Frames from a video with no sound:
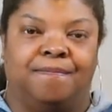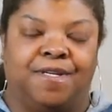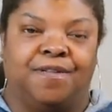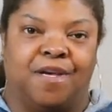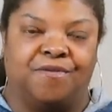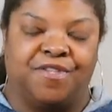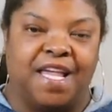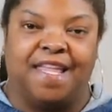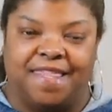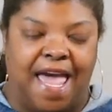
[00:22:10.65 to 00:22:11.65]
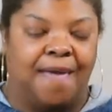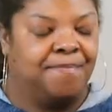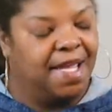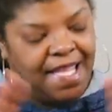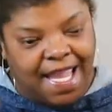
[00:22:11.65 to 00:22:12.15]
you know, said that.
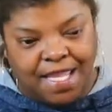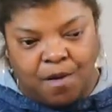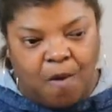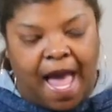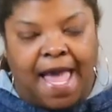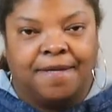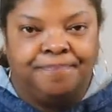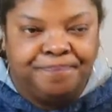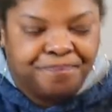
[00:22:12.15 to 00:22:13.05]
But anyway,